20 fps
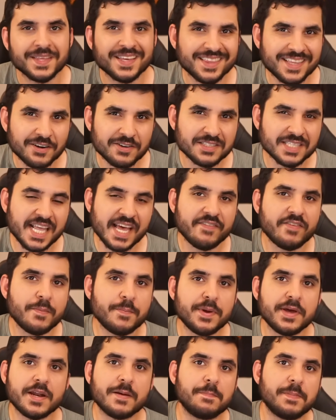there has never
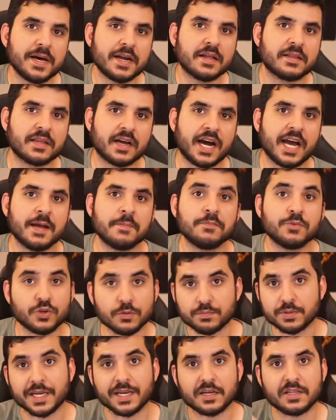been a better time to
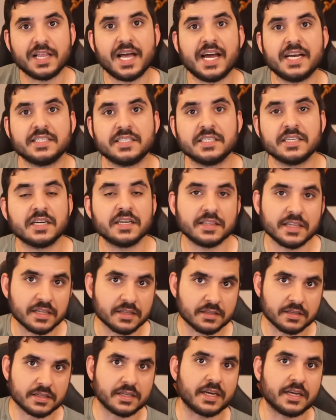play Classic than
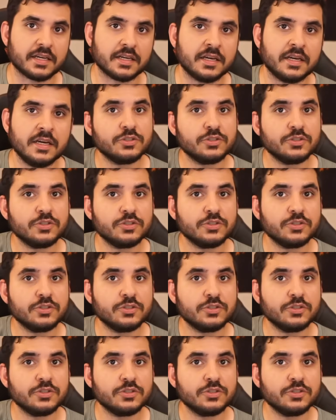today.